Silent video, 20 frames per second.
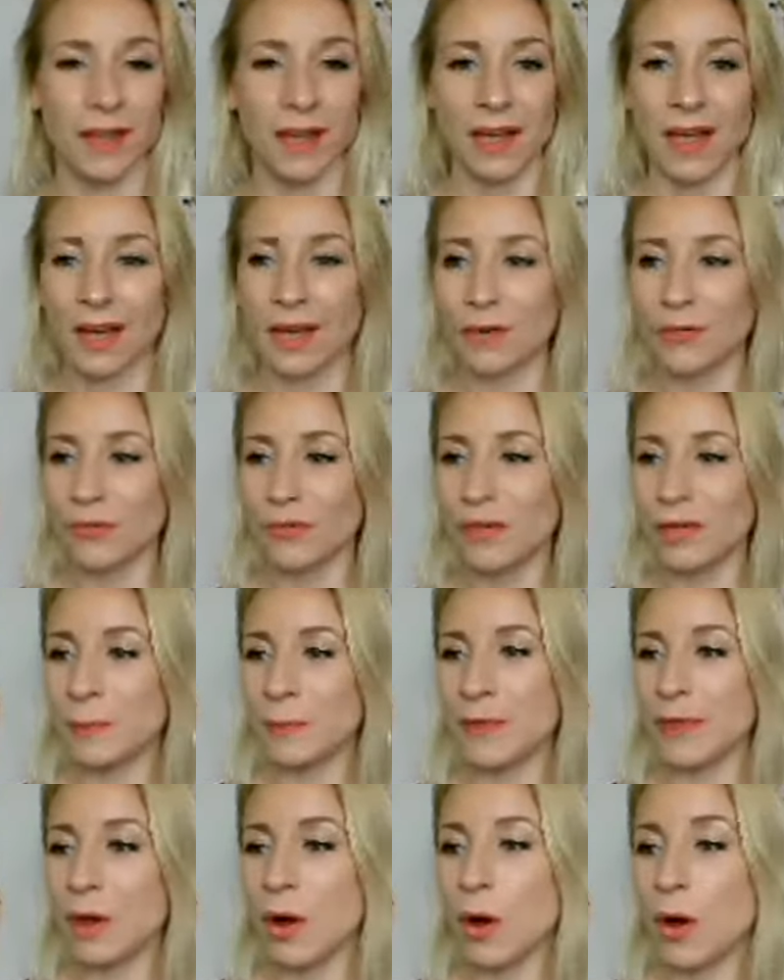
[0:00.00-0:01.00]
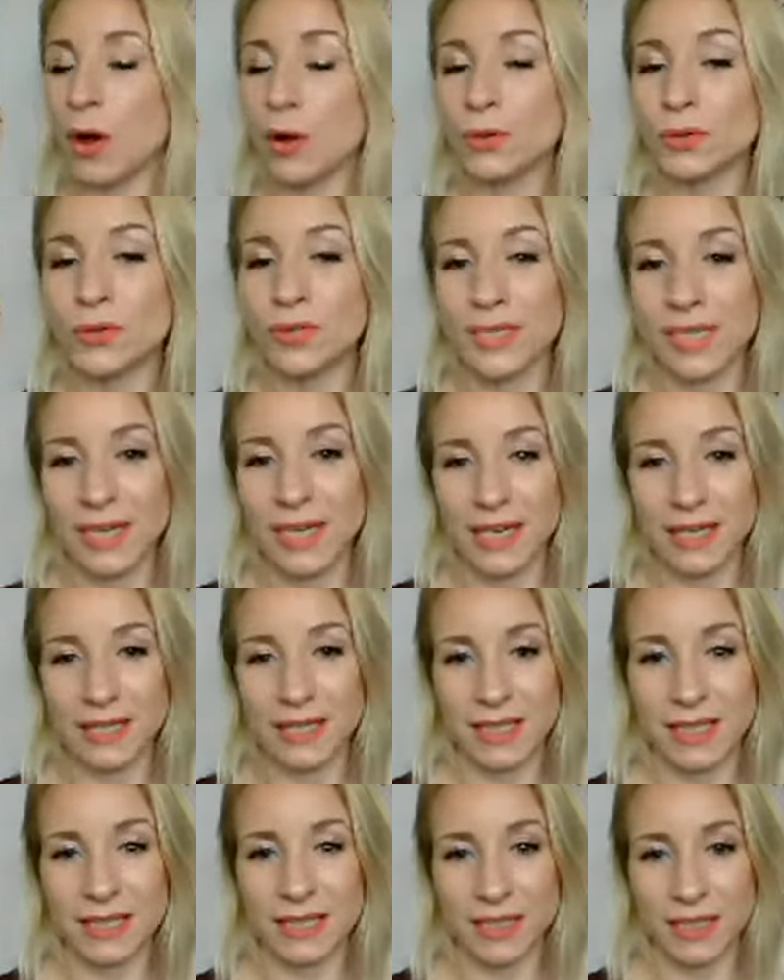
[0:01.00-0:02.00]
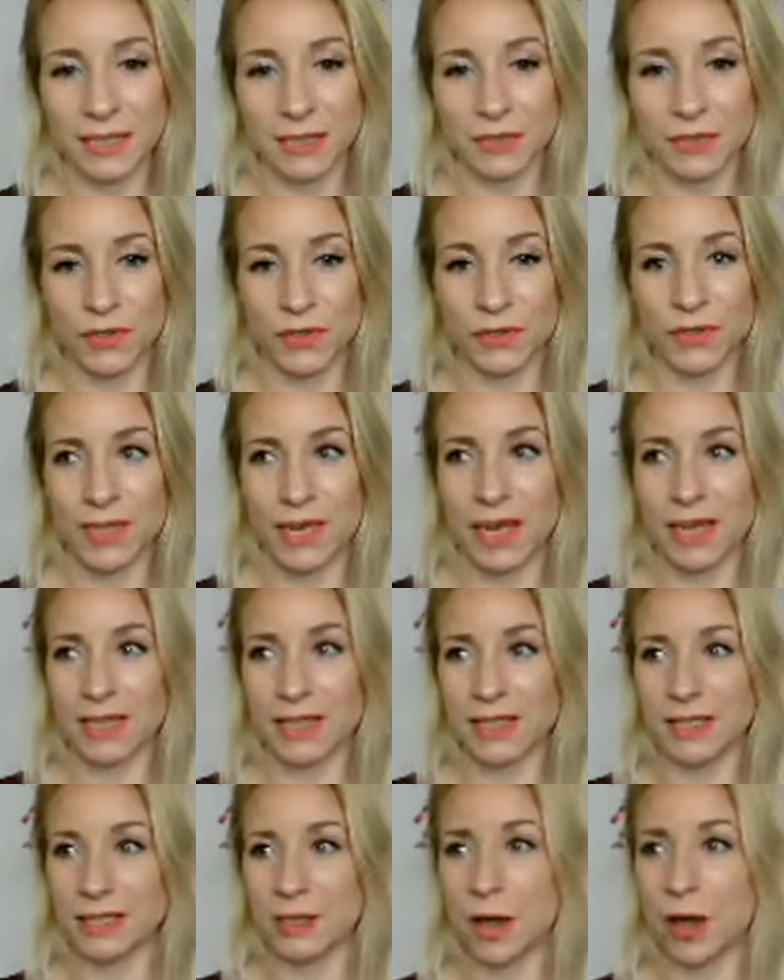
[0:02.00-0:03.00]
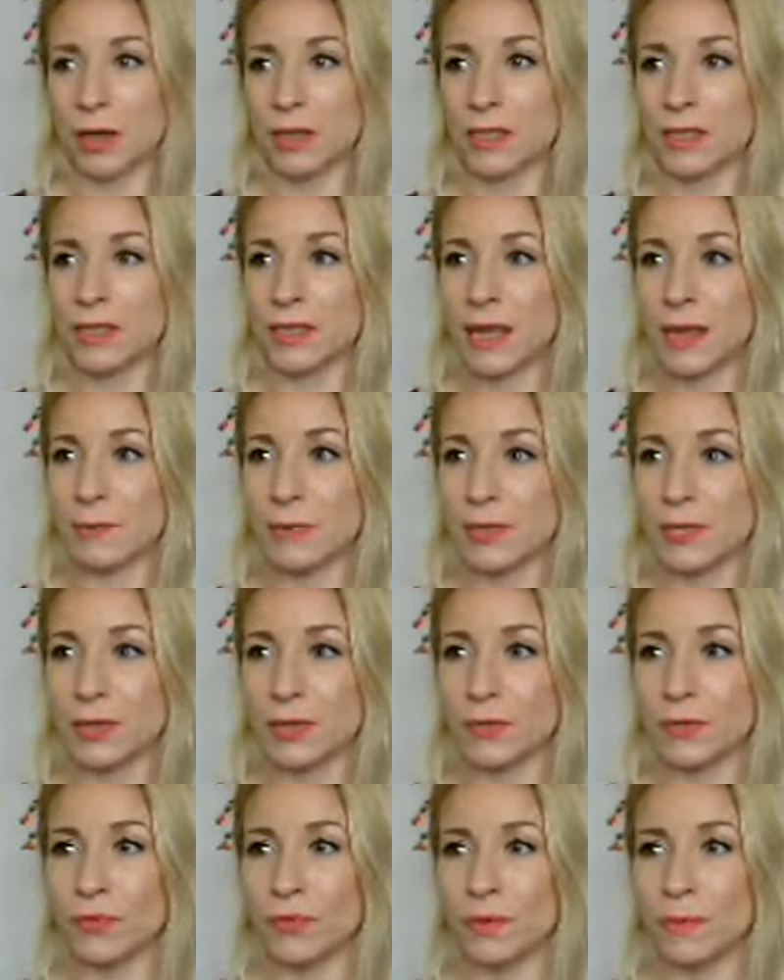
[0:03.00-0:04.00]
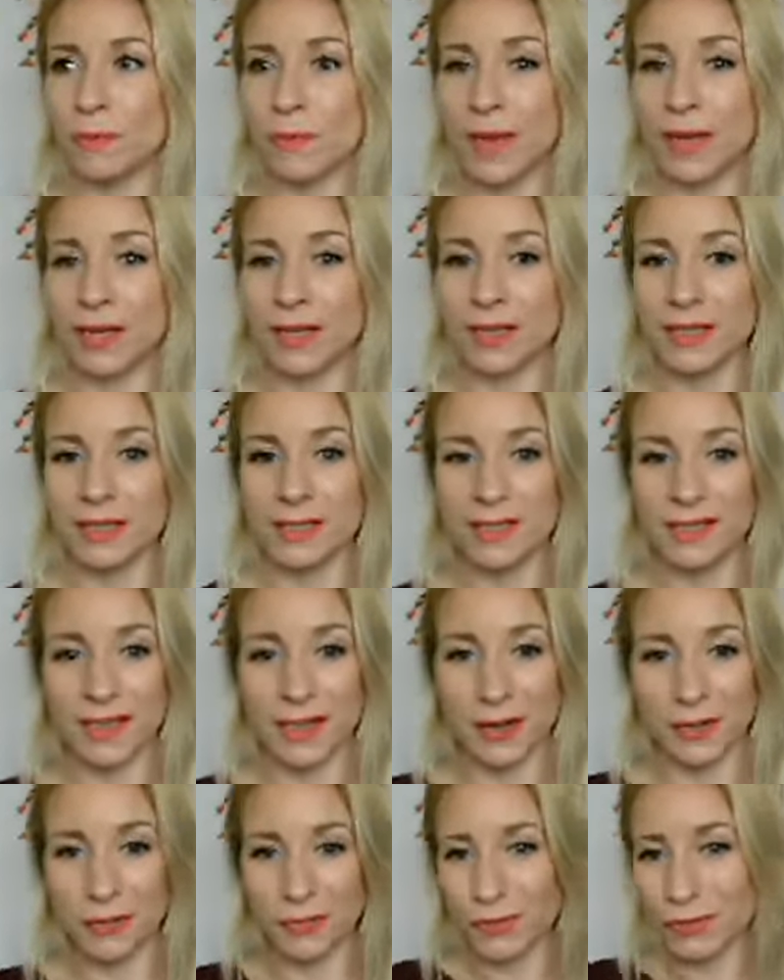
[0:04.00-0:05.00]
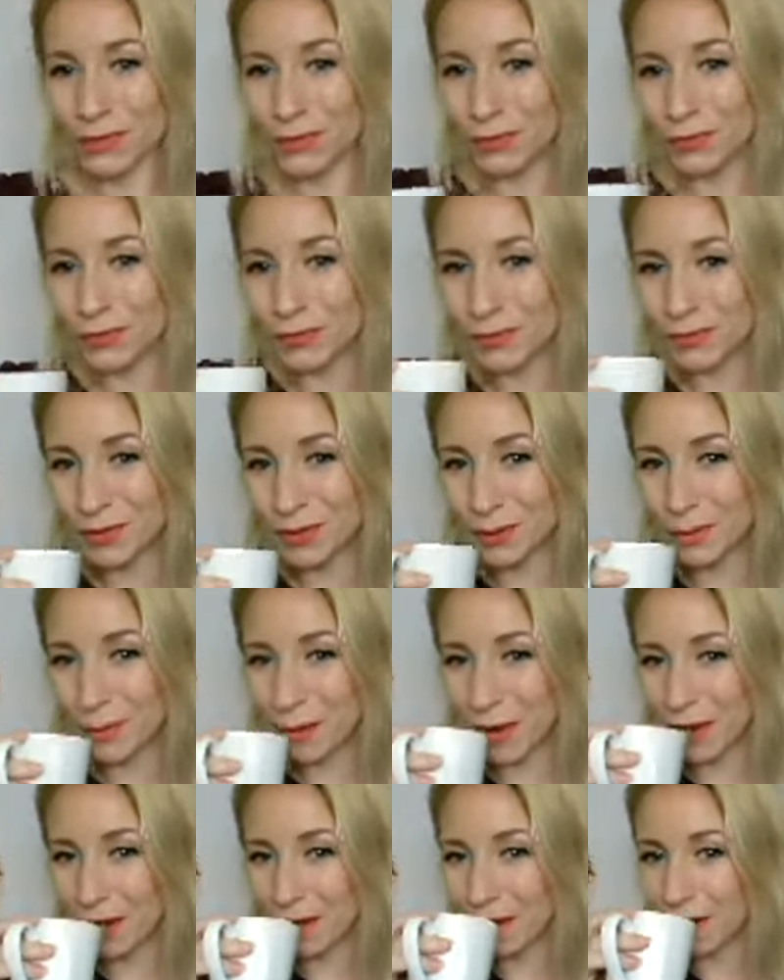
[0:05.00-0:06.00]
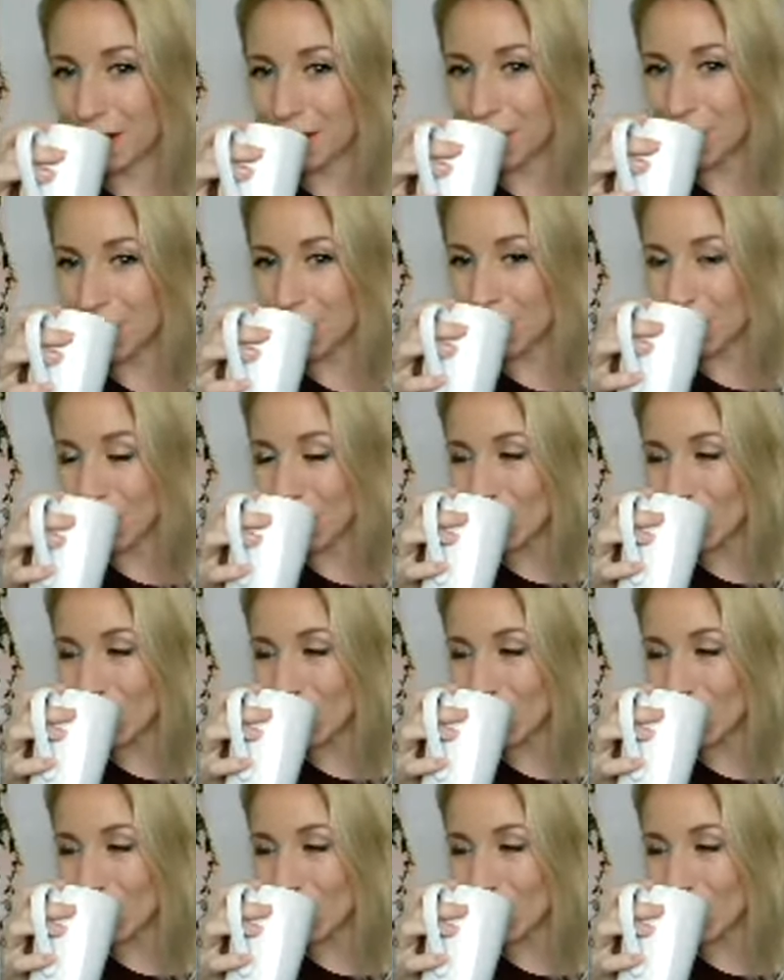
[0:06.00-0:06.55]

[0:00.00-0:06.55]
And I've really been holding these last few days this concept of rebellious self-love in my heart.